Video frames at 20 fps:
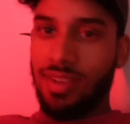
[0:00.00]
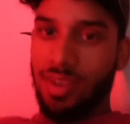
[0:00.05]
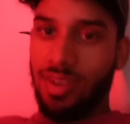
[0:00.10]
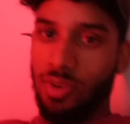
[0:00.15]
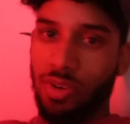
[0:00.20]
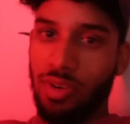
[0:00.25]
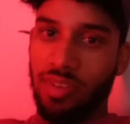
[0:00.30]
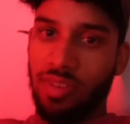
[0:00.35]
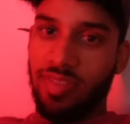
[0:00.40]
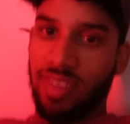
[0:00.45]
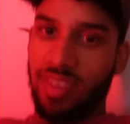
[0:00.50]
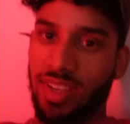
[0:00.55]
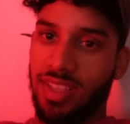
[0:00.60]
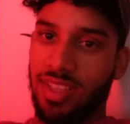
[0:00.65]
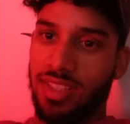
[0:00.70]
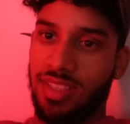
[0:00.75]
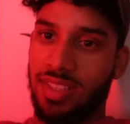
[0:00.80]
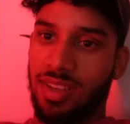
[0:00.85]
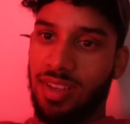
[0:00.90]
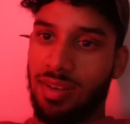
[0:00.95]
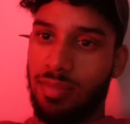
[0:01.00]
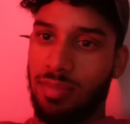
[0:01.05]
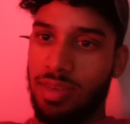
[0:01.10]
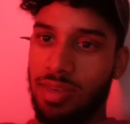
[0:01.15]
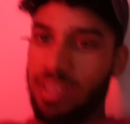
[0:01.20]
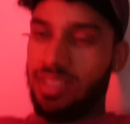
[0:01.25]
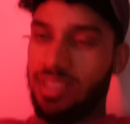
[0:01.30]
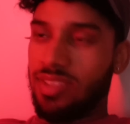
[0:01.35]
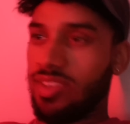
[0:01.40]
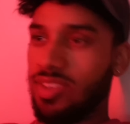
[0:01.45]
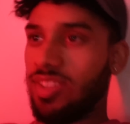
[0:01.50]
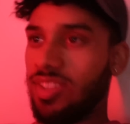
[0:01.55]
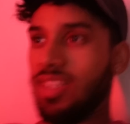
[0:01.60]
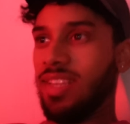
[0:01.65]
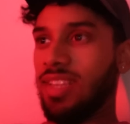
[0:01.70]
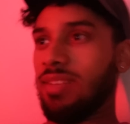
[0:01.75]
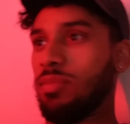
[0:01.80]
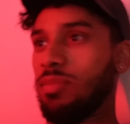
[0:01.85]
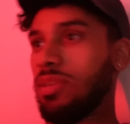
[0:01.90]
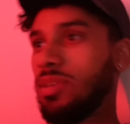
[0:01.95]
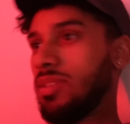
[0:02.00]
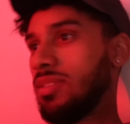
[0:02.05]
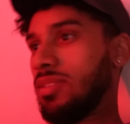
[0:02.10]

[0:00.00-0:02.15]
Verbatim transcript: OnlyFans thing, but it's not that, But